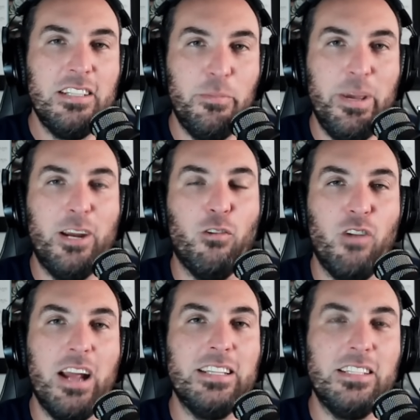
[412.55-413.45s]
DeMeco
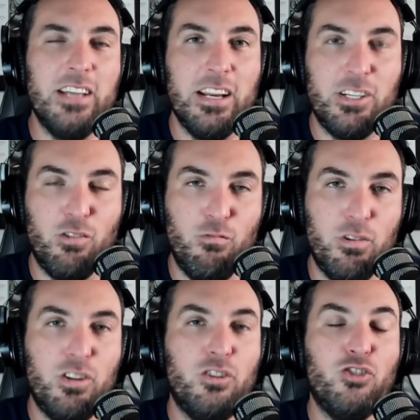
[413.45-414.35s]
Ryans has done a ter-
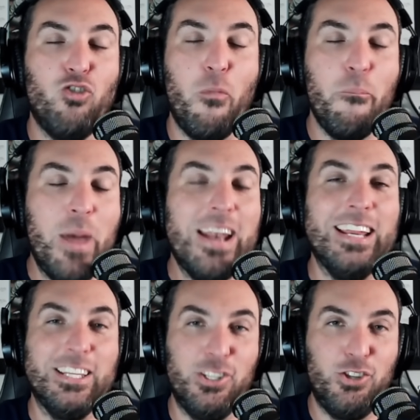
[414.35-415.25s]

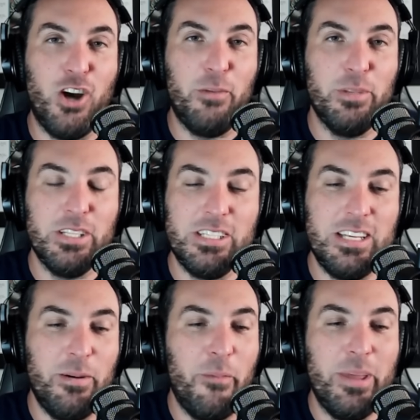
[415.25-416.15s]
tremendous job with this
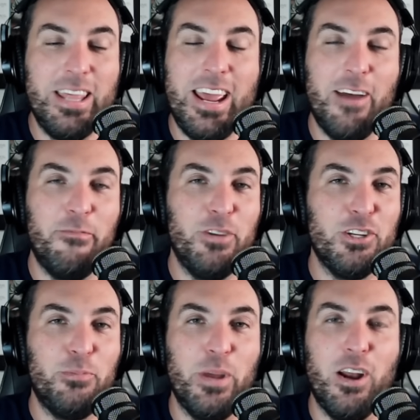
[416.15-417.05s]
team. I mean, they have
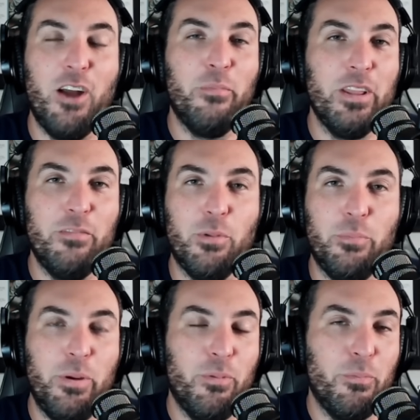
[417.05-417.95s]
just been unbelievable.
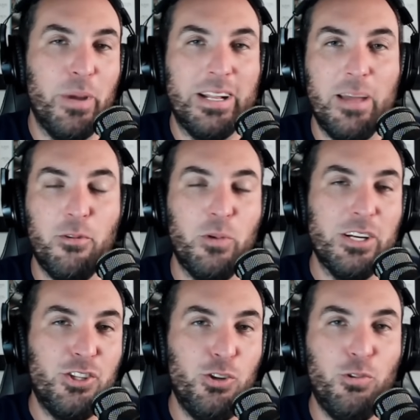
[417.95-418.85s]
People picked them to
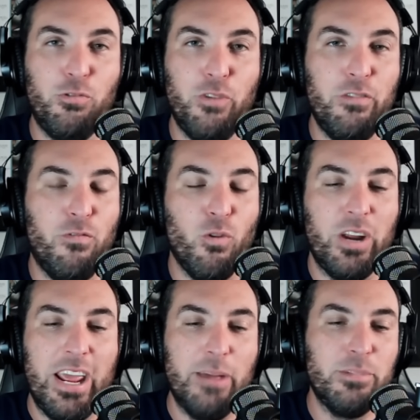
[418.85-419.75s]
win two, three, four
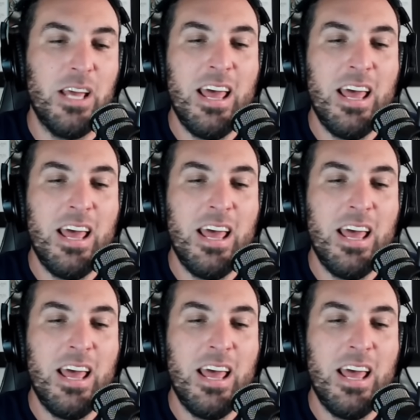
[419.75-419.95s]
games.